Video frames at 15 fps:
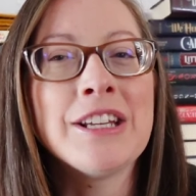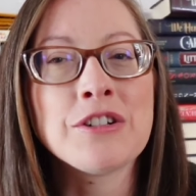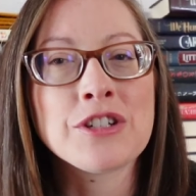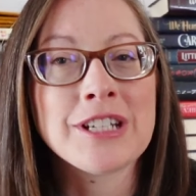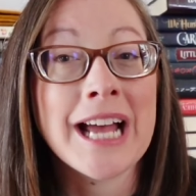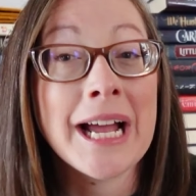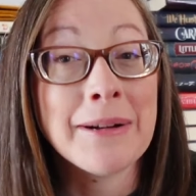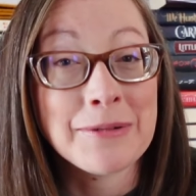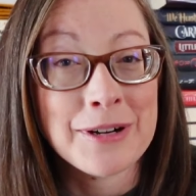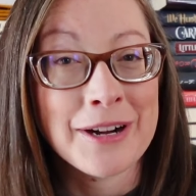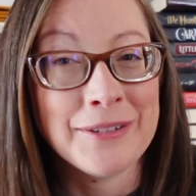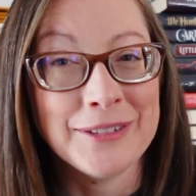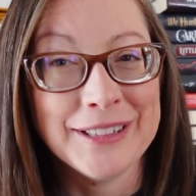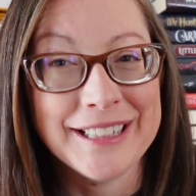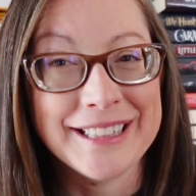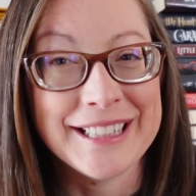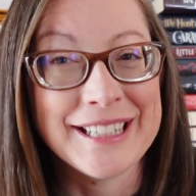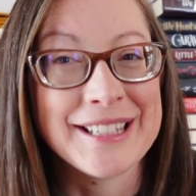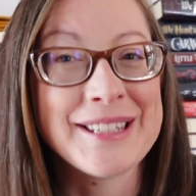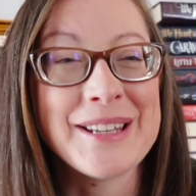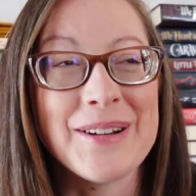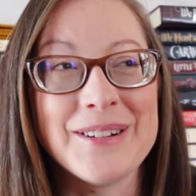there's time travel in
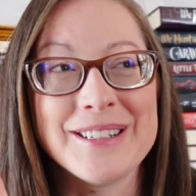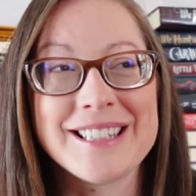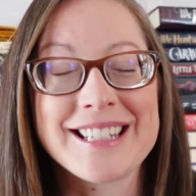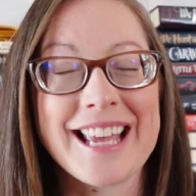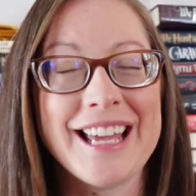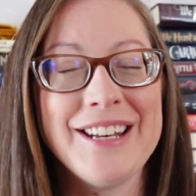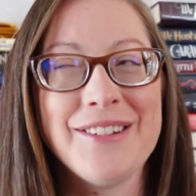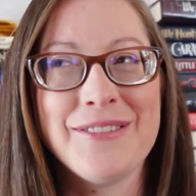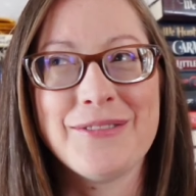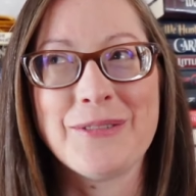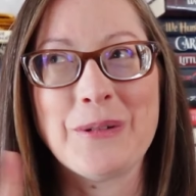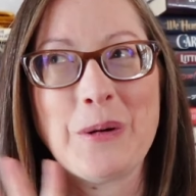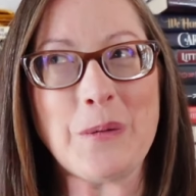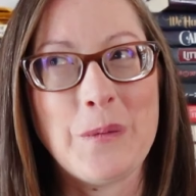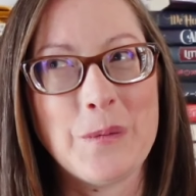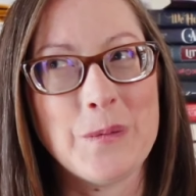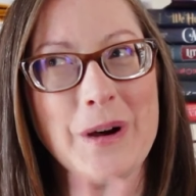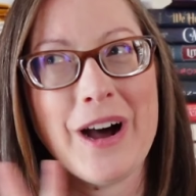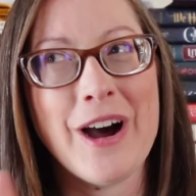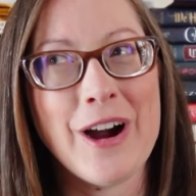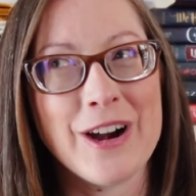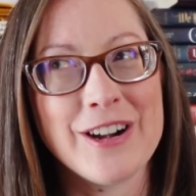this, so it's kind of
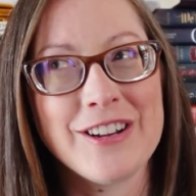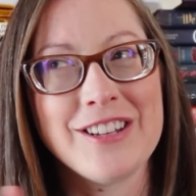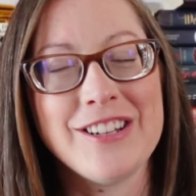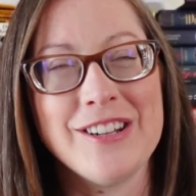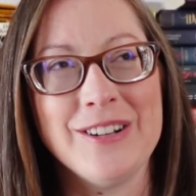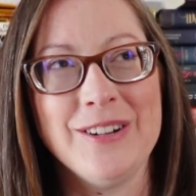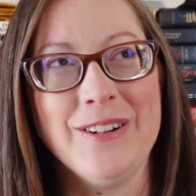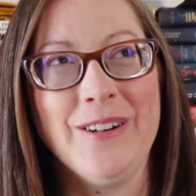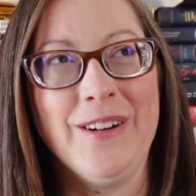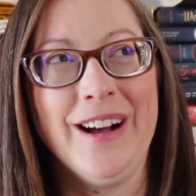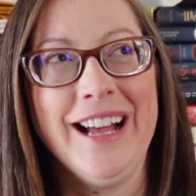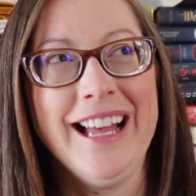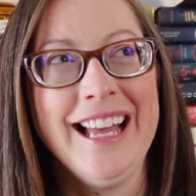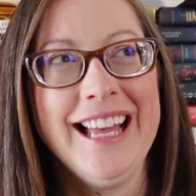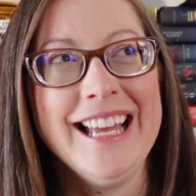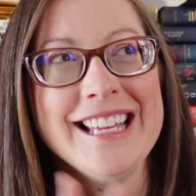hard to